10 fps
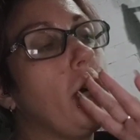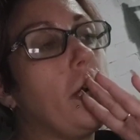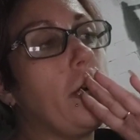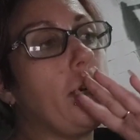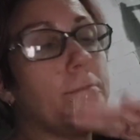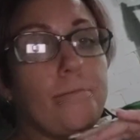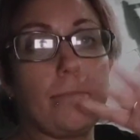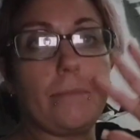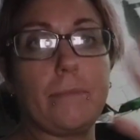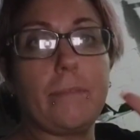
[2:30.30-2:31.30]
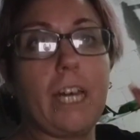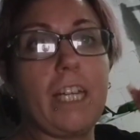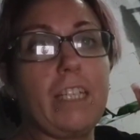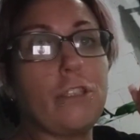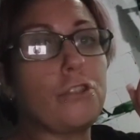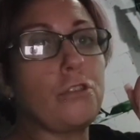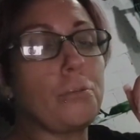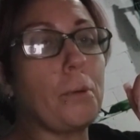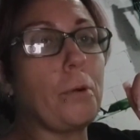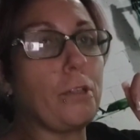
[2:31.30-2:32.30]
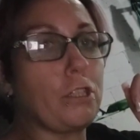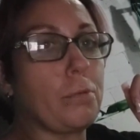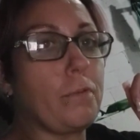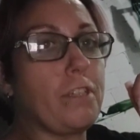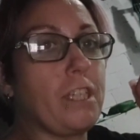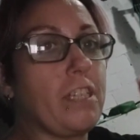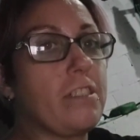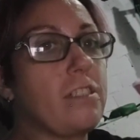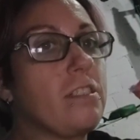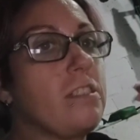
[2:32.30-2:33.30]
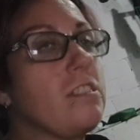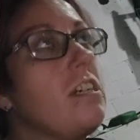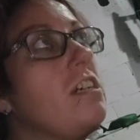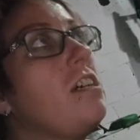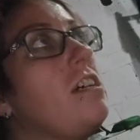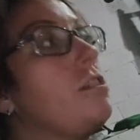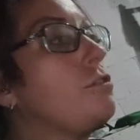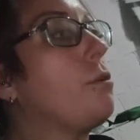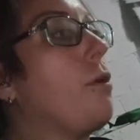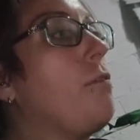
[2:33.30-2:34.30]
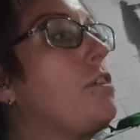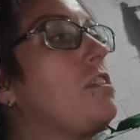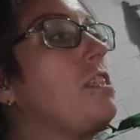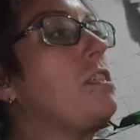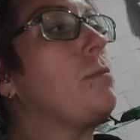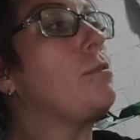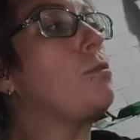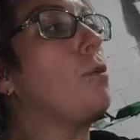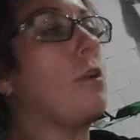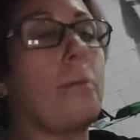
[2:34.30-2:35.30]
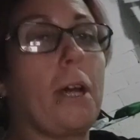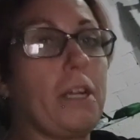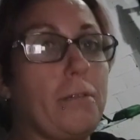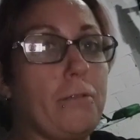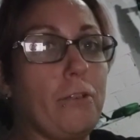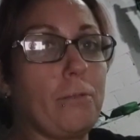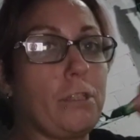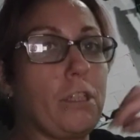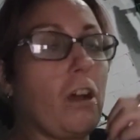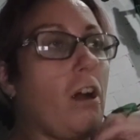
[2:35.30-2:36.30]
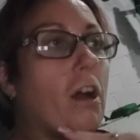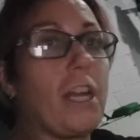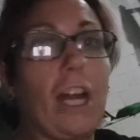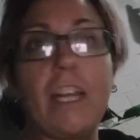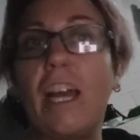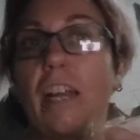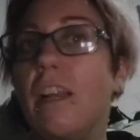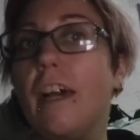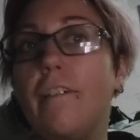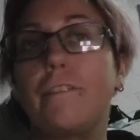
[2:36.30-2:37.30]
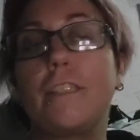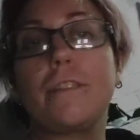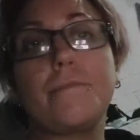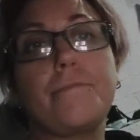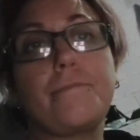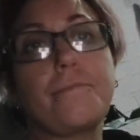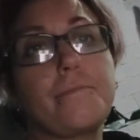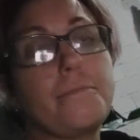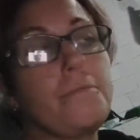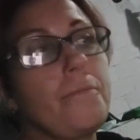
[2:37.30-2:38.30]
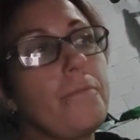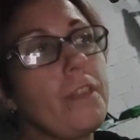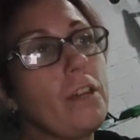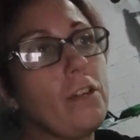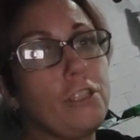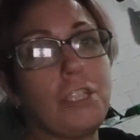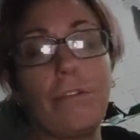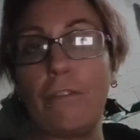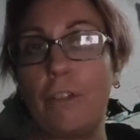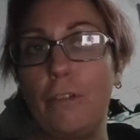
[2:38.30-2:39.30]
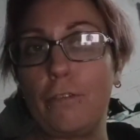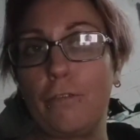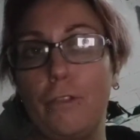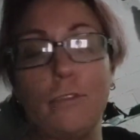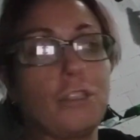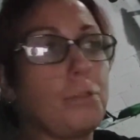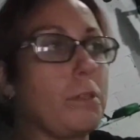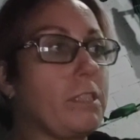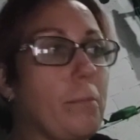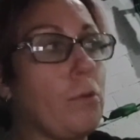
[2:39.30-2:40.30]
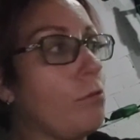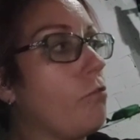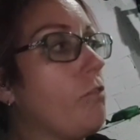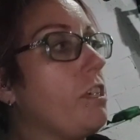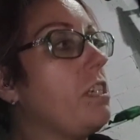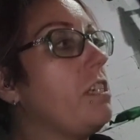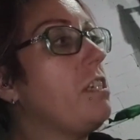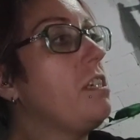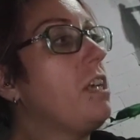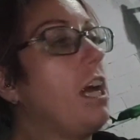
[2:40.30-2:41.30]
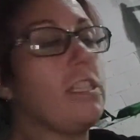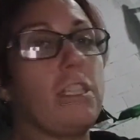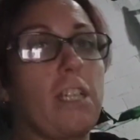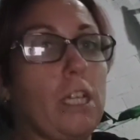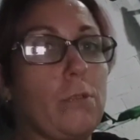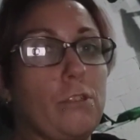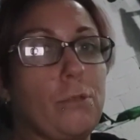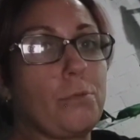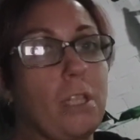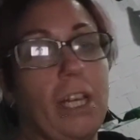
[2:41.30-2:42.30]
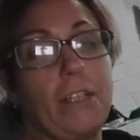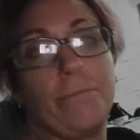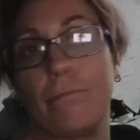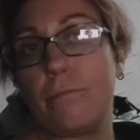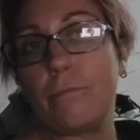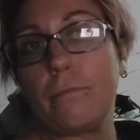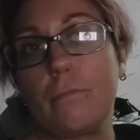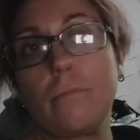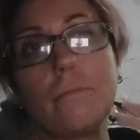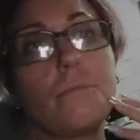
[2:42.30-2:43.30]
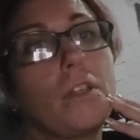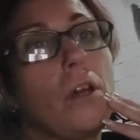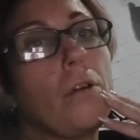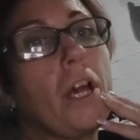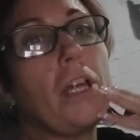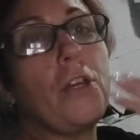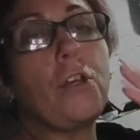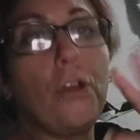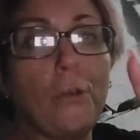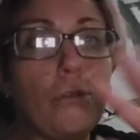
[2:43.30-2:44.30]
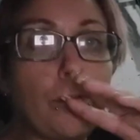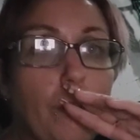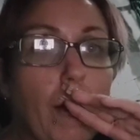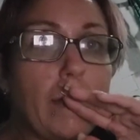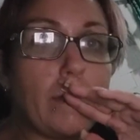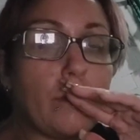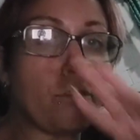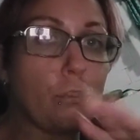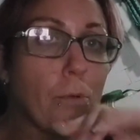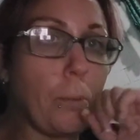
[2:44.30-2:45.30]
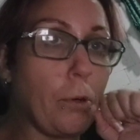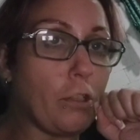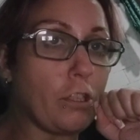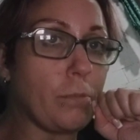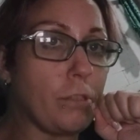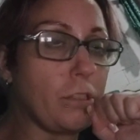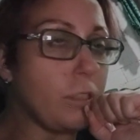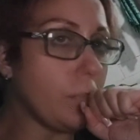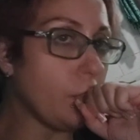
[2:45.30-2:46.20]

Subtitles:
I need a suitable punishment for this. So obviously they were talking about it in front of the car, and Ariella left because she refused food and she went, I'm hungry. And the dad just was like, okay, you find the suitable punishment